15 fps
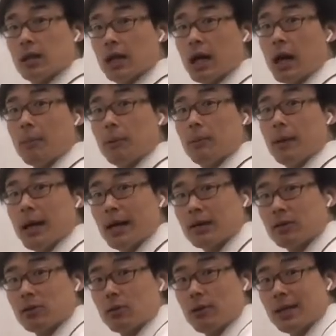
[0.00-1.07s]
upper back,
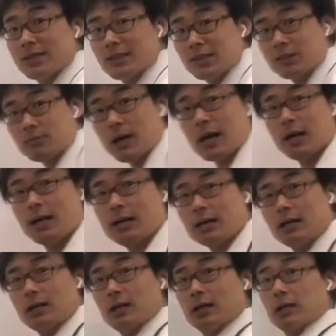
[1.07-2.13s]
thoracic spine,
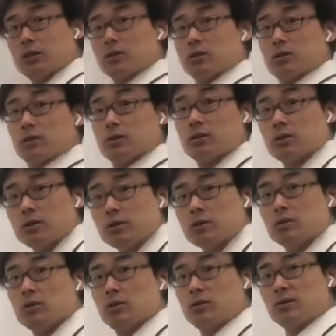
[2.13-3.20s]

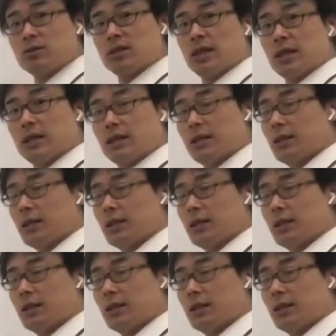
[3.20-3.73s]
to extend.